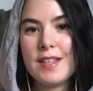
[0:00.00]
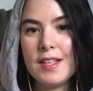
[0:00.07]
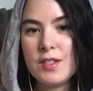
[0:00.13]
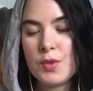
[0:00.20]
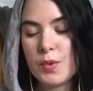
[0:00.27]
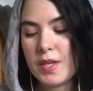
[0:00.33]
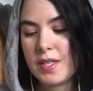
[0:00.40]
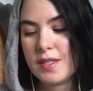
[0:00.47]

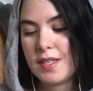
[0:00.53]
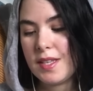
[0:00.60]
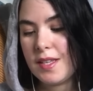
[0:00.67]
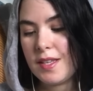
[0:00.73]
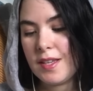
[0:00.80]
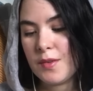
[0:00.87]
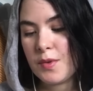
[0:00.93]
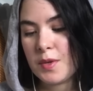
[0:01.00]
That's
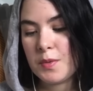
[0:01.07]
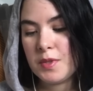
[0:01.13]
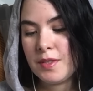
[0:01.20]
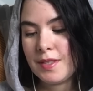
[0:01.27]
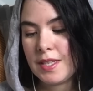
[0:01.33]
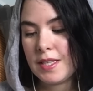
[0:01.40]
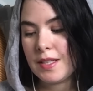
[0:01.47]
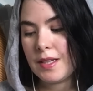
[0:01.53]
crazy. Incredible
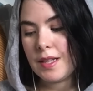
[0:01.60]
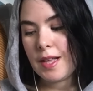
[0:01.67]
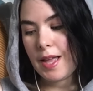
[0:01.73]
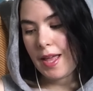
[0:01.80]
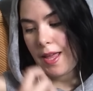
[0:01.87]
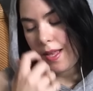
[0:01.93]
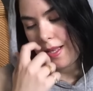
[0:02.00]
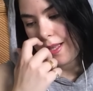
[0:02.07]

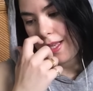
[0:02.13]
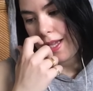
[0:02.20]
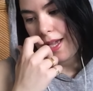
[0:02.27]
skill. And